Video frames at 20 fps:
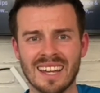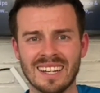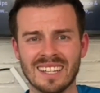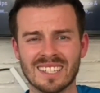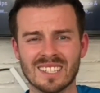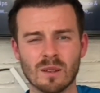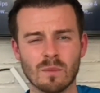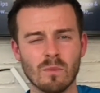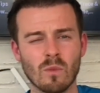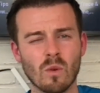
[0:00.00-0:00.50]

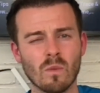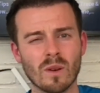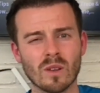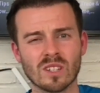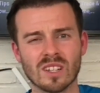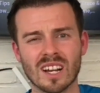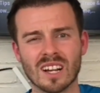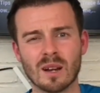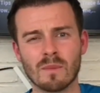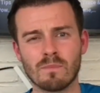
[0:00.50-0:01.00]
It's
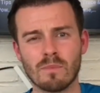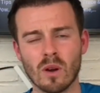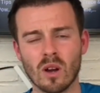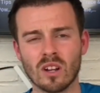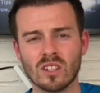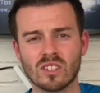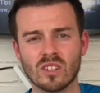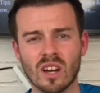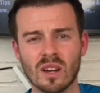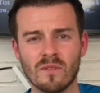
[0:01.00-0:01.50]
almost like a
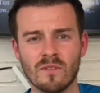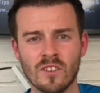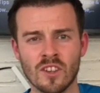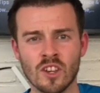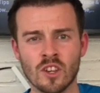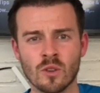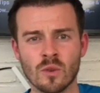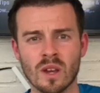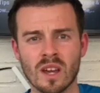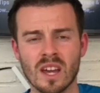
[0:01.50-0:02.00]
bird's eye
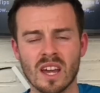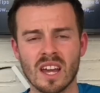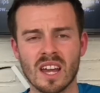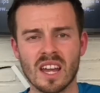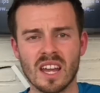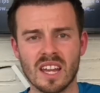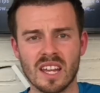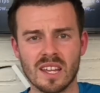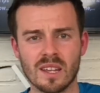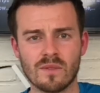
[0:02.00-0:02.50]
view,
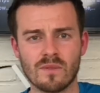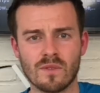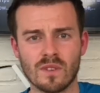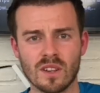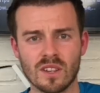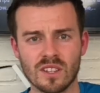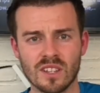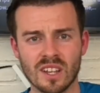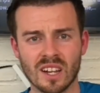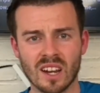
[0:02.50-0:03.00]
if
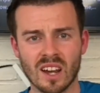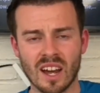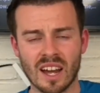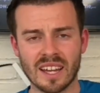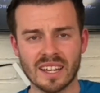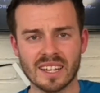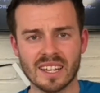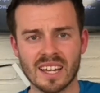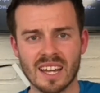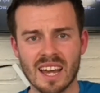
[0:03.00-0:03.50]
you
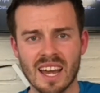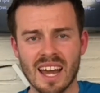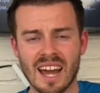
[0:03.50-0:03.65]
like.